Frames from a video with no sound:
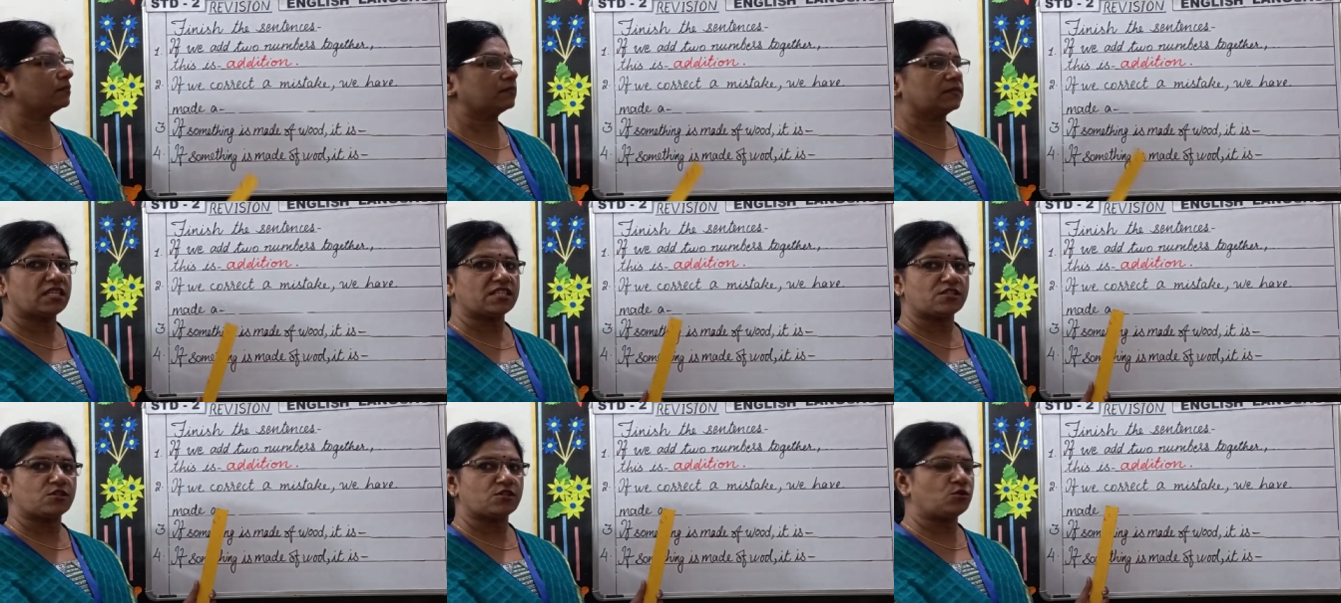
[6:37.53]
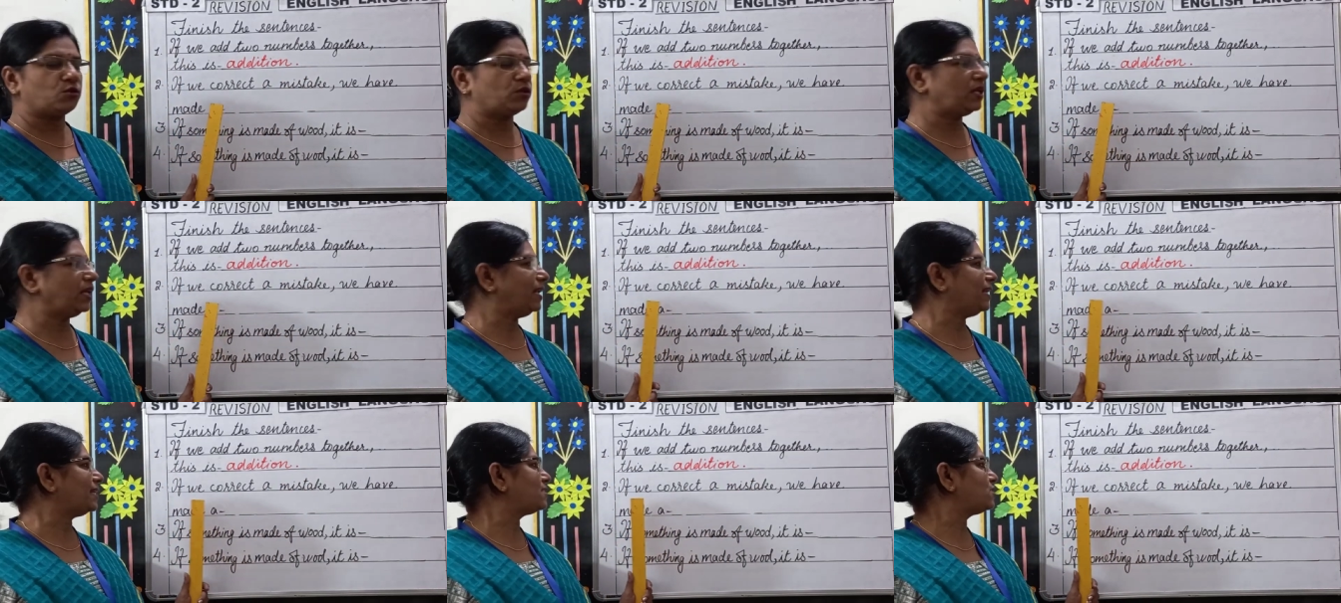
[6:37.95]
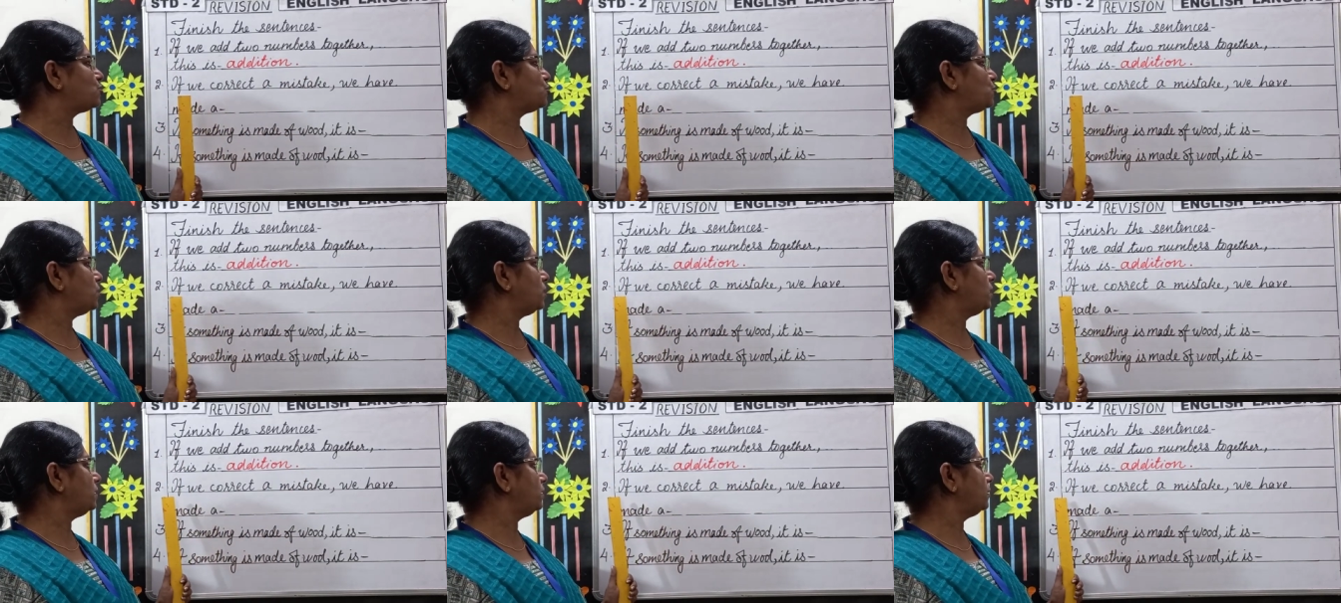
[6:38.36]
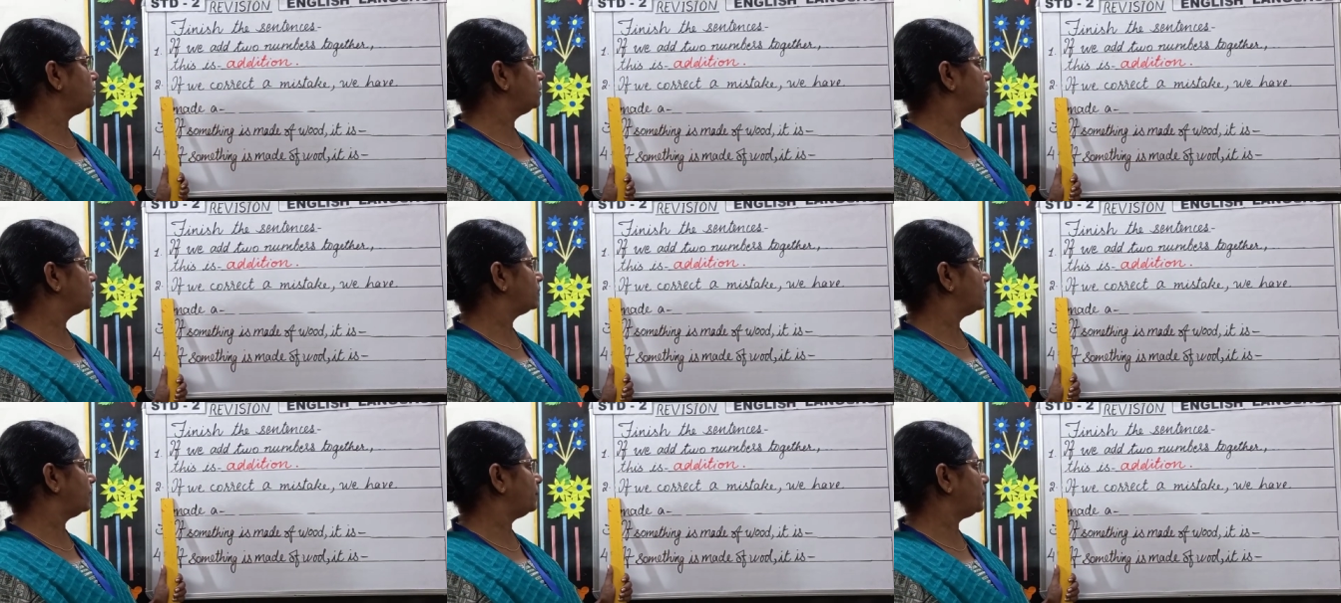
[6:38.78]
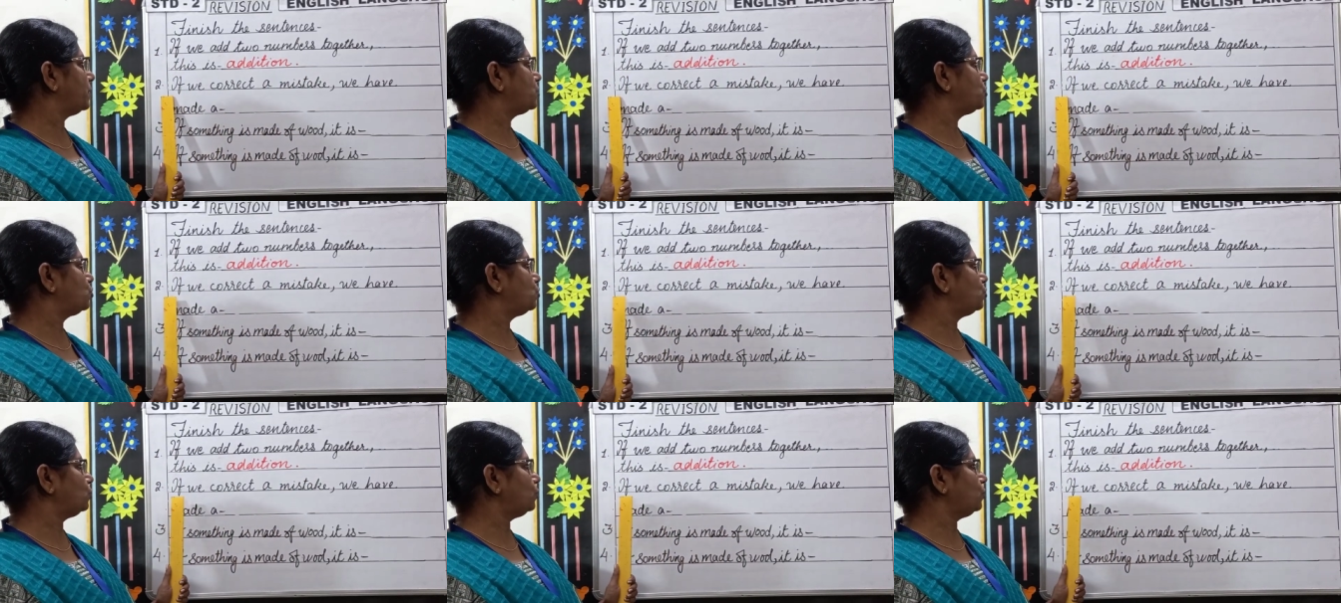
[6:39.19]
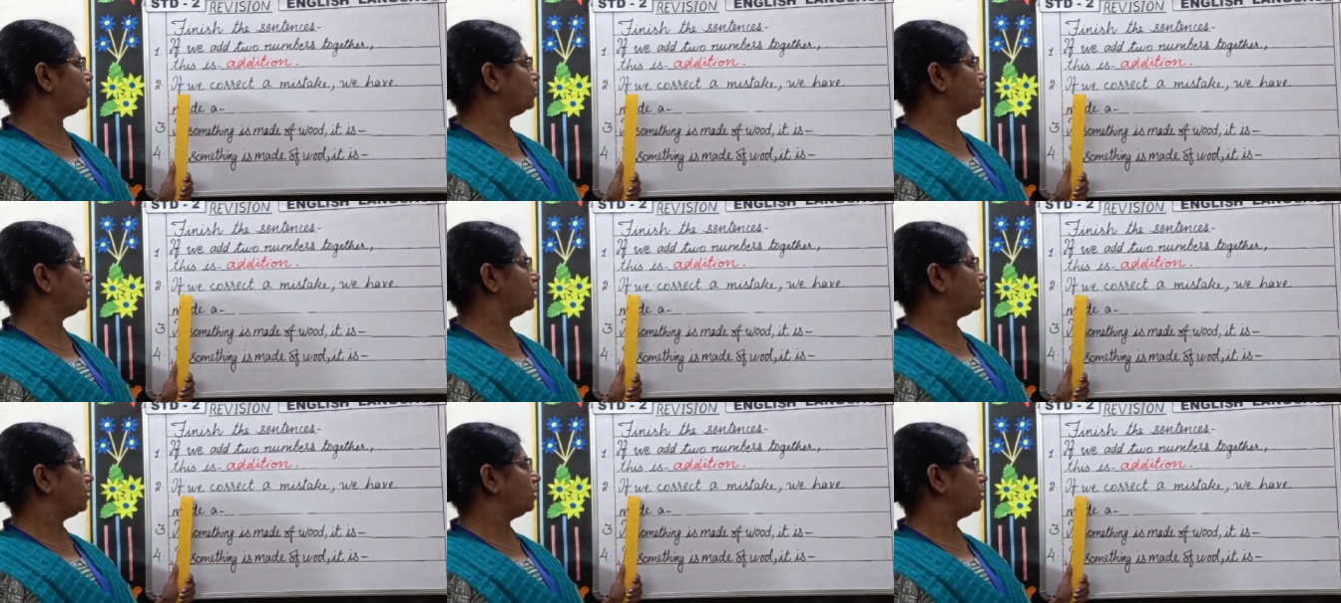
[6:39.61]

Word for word: Let's do the next one. Number two,